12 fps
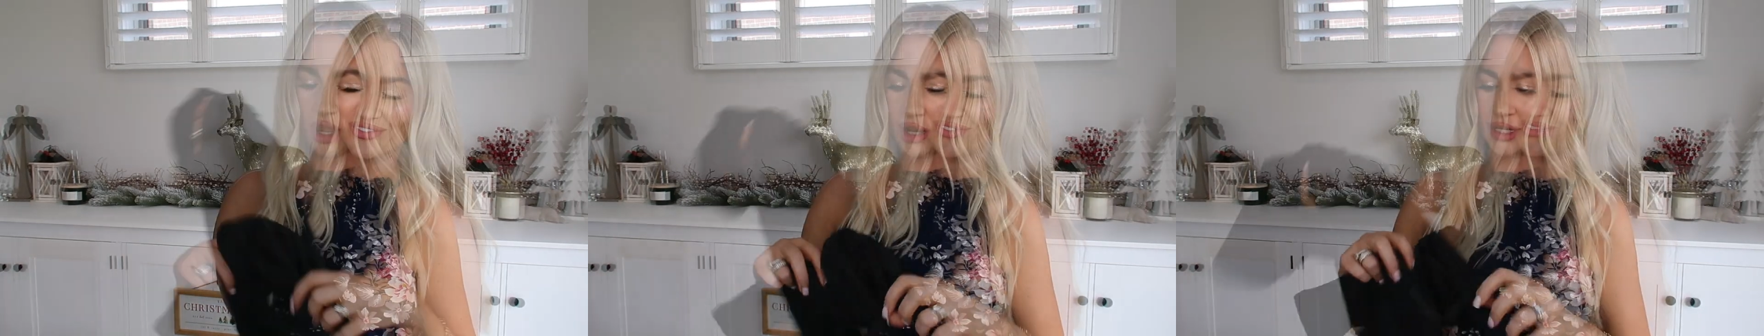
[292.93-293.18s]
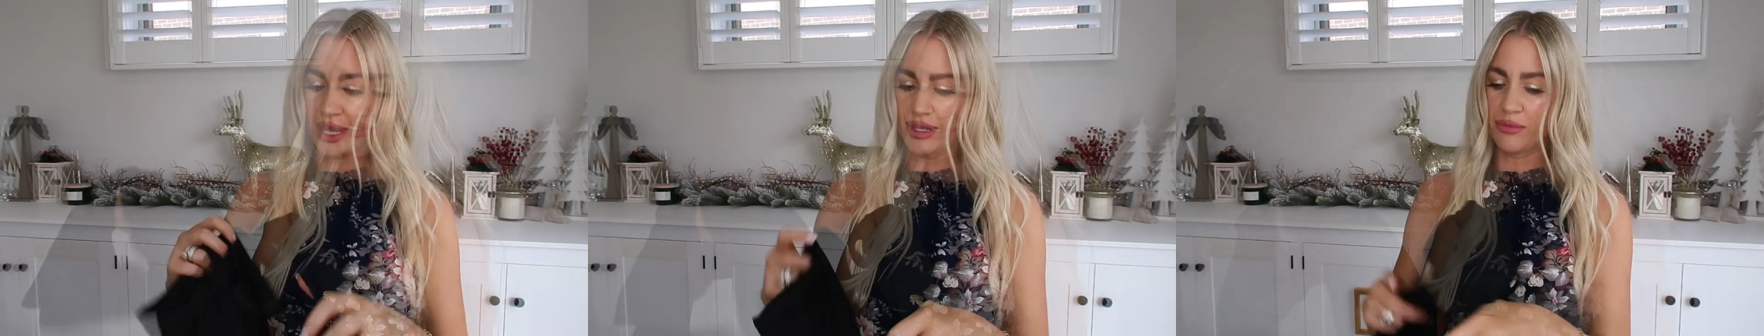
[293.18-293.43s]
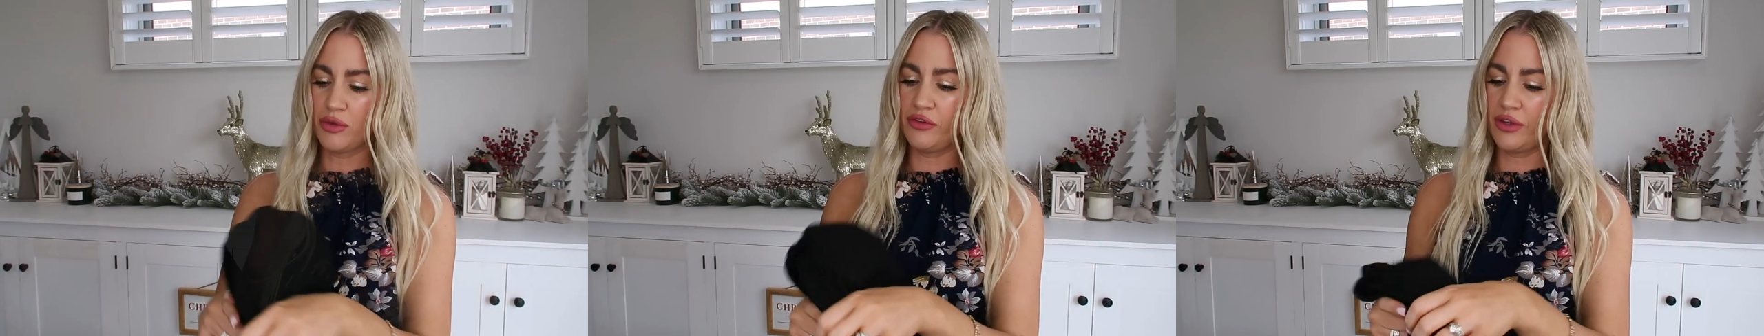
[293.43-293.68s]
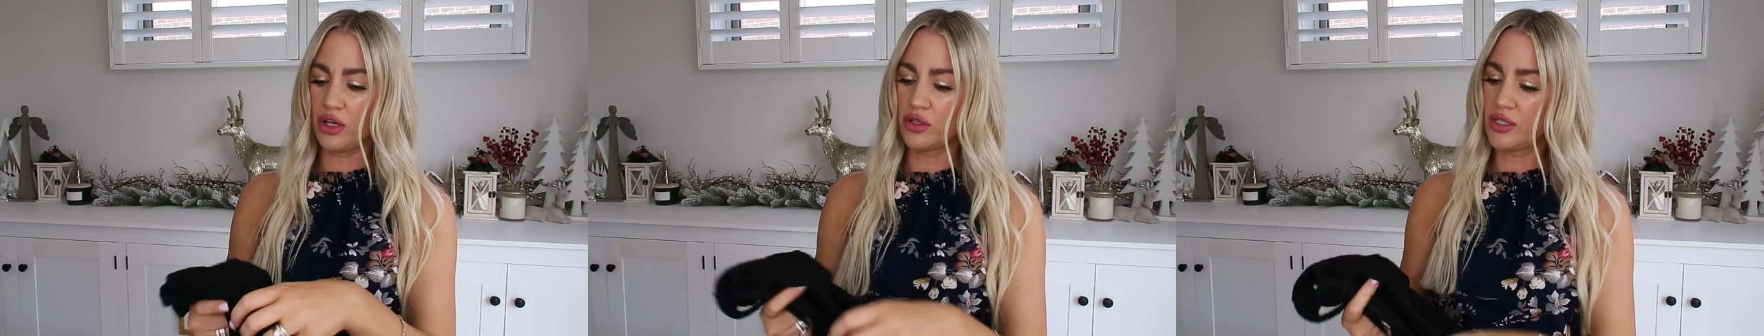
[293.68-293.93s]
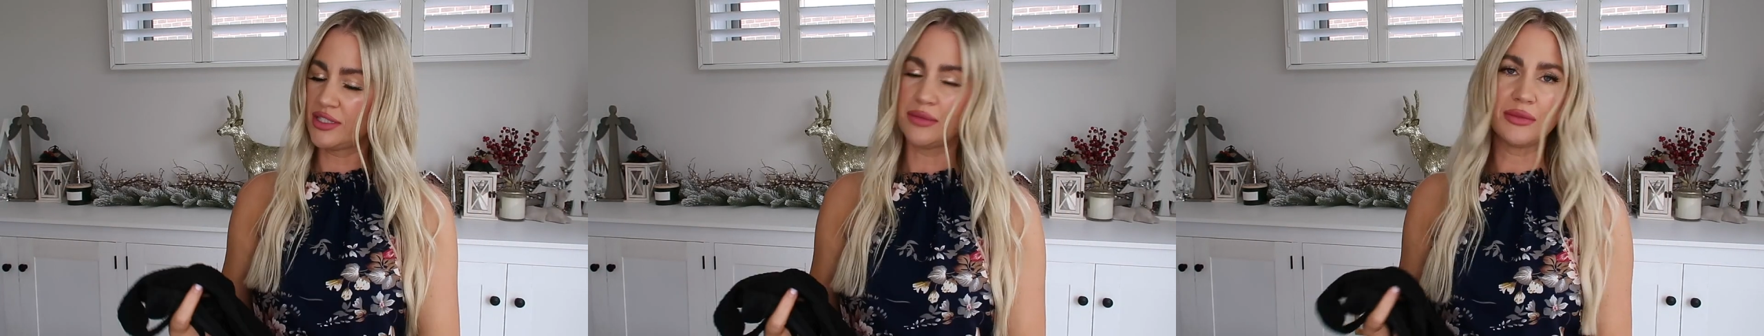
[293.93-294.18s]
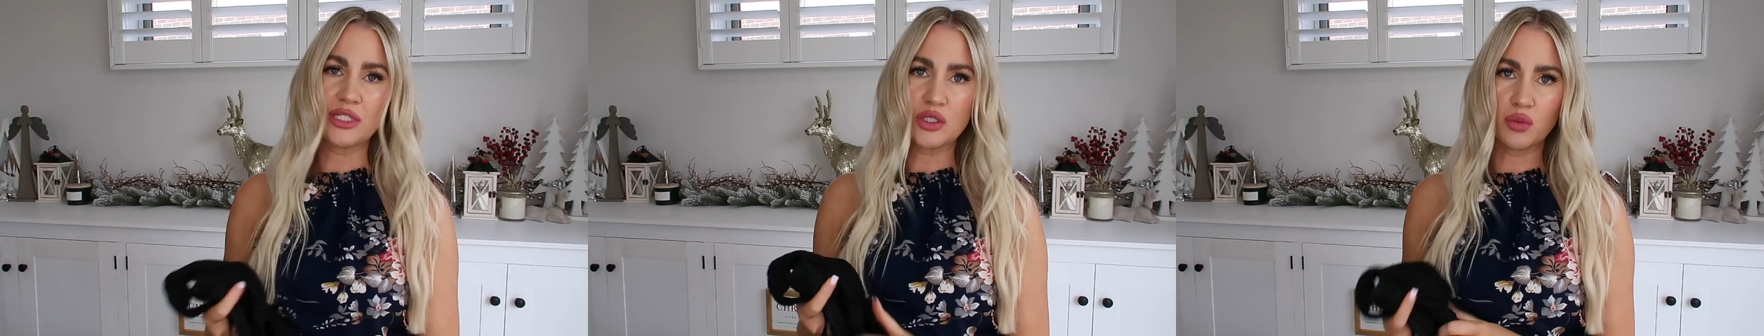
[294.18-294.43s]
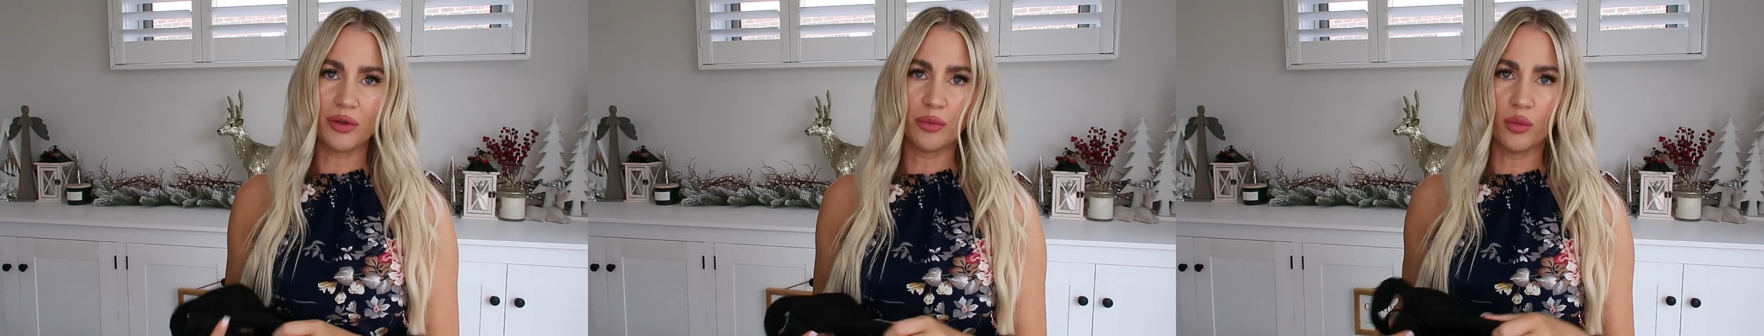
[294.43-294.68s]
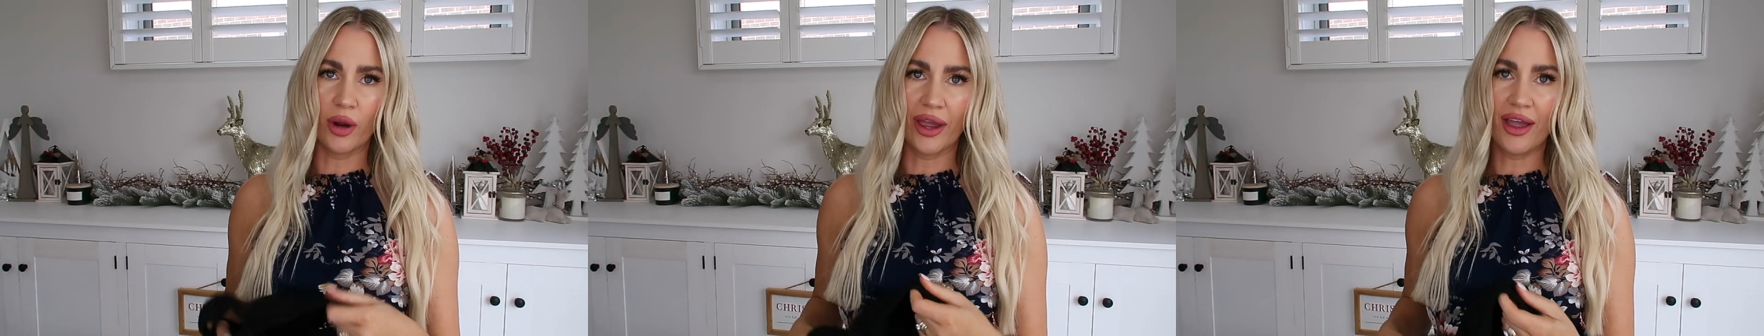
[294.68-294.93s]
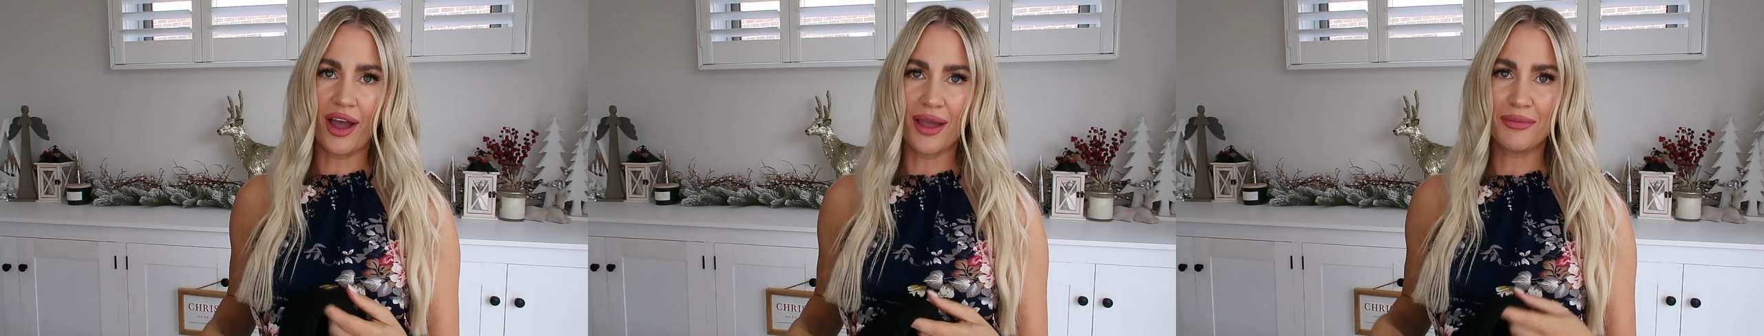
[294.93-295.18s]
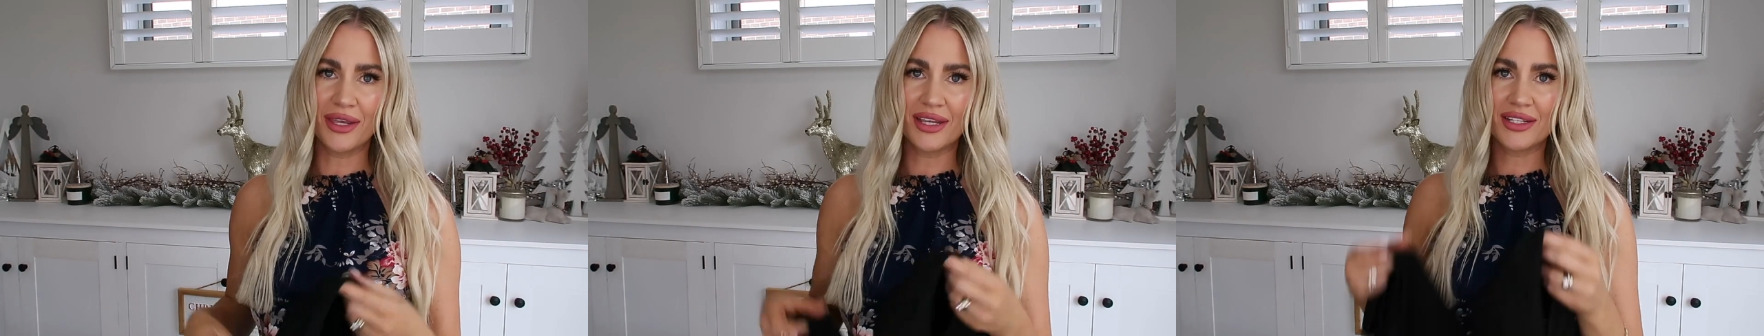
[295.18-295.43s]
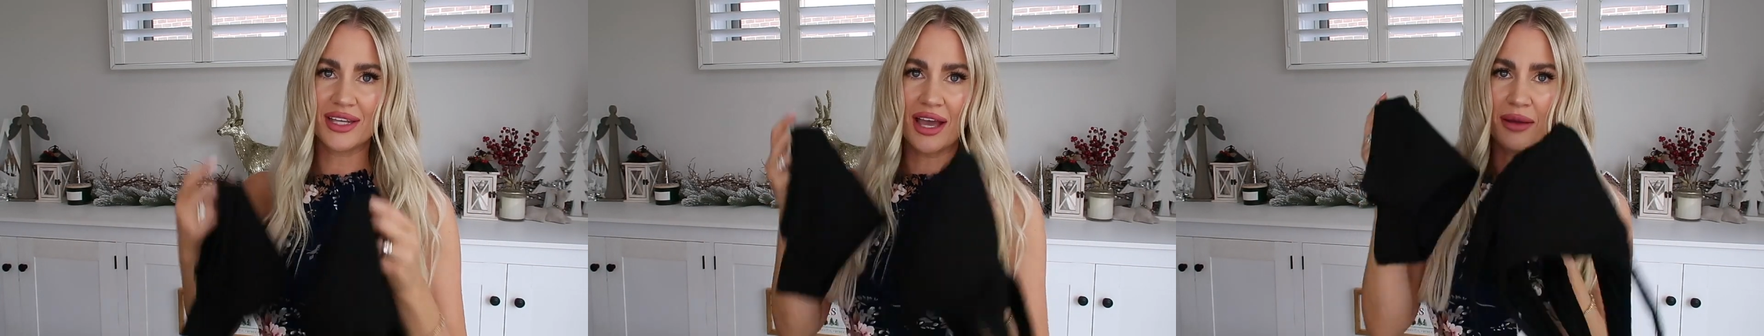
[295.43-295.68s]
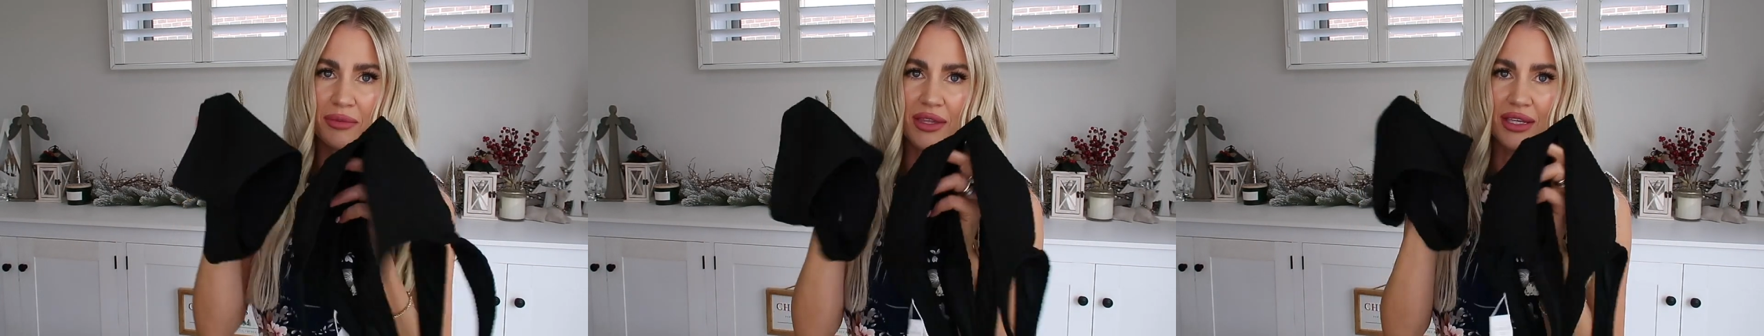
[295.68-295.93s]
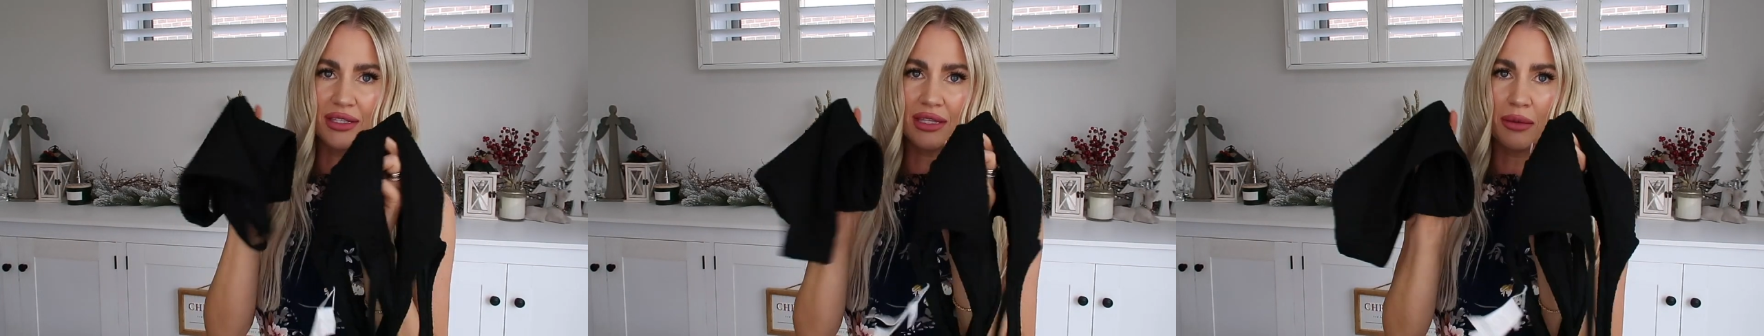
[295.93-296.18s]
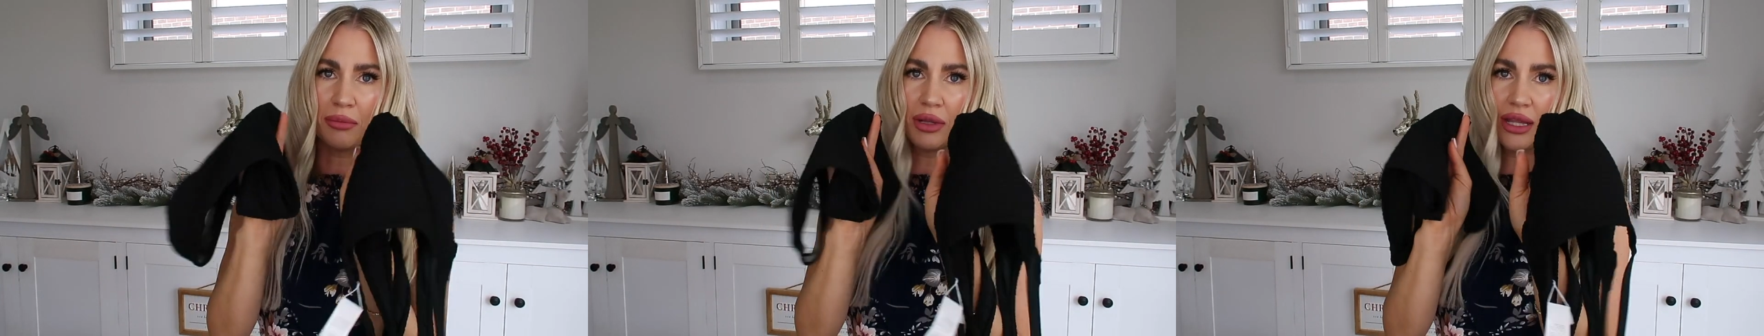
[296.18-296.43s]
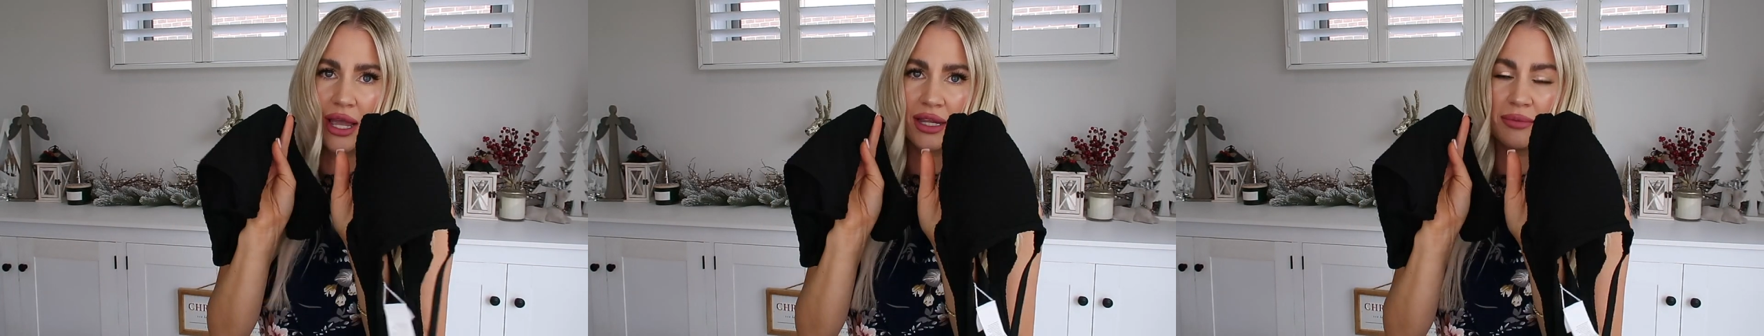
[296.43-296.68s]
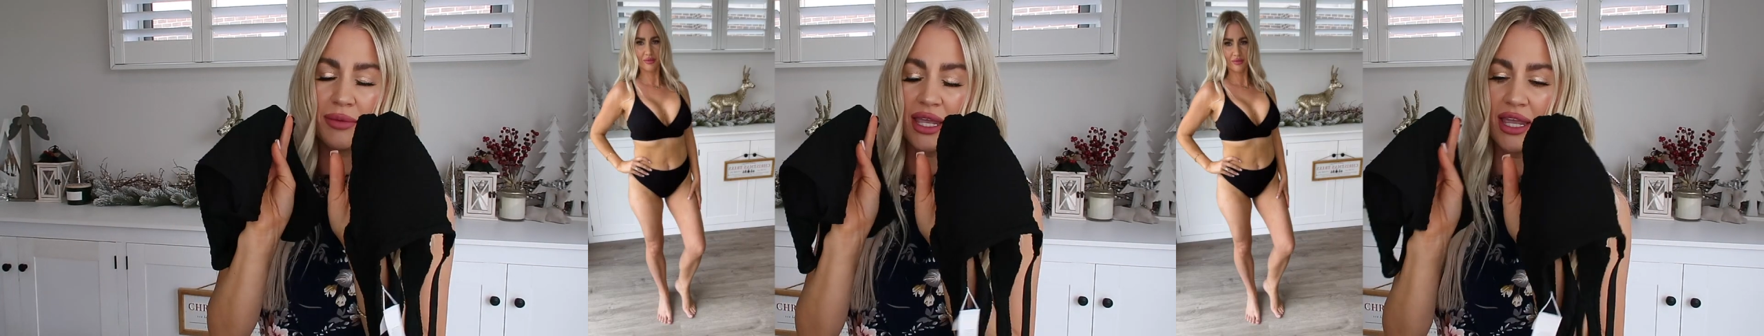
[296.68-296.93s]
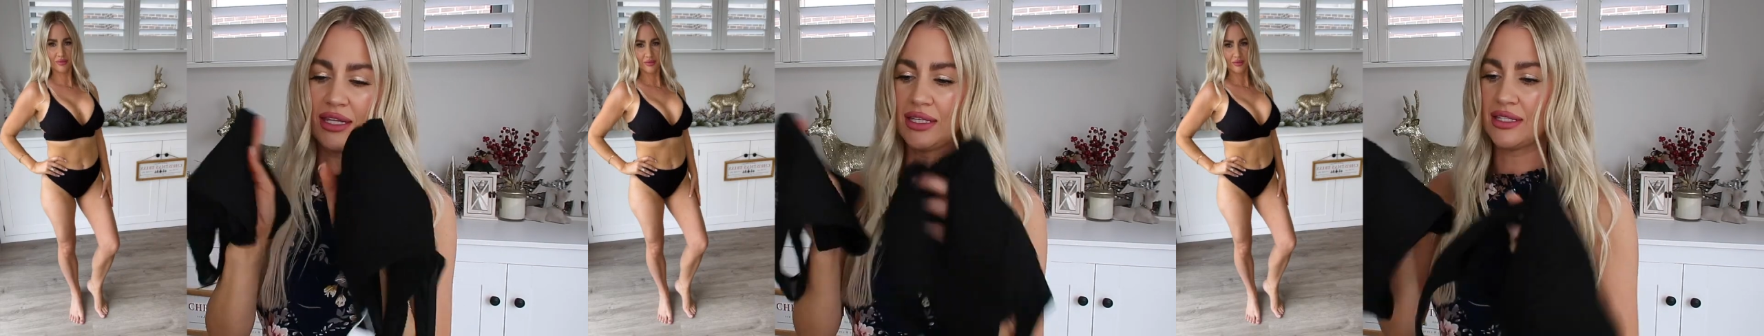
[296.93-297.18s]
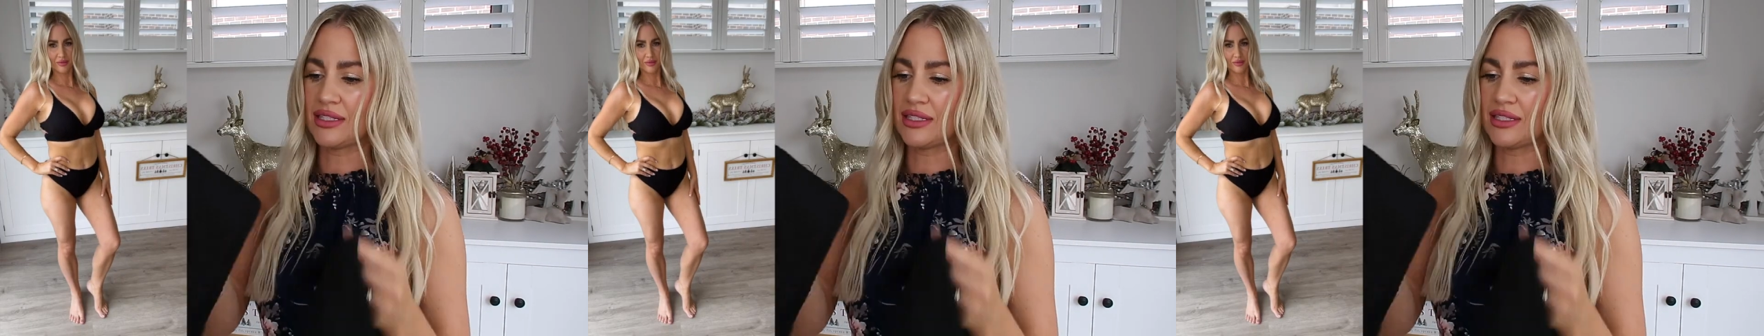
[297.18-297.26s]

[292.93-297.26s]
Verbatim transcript: Okay, and moving on to some swimwear, I picked up this black bikini